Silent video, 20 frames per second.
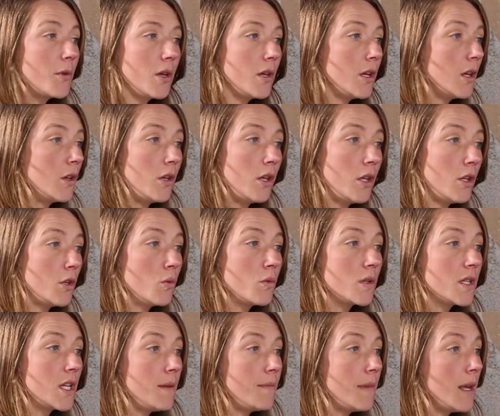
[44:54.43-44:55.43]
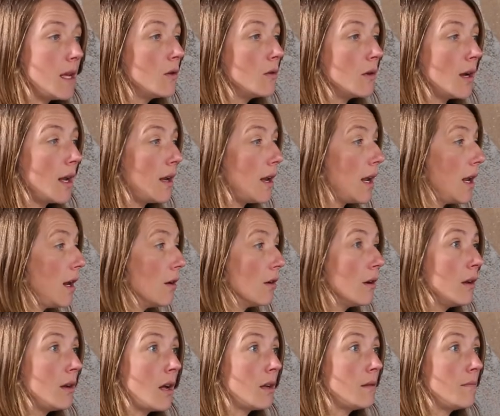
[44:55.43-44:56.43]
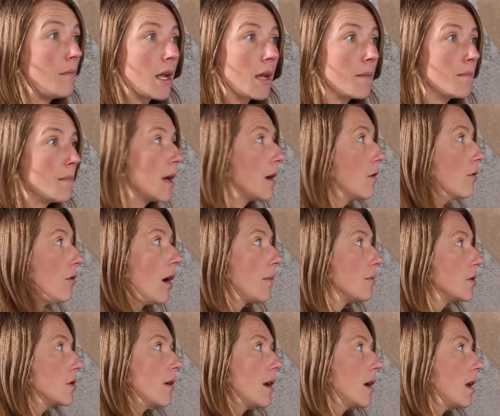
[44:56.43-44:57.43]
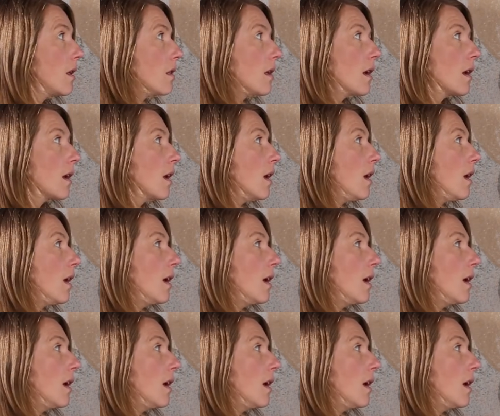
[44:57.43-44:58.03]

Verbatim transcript: You, you, you don't see me going in here and, and, making big crops or anything,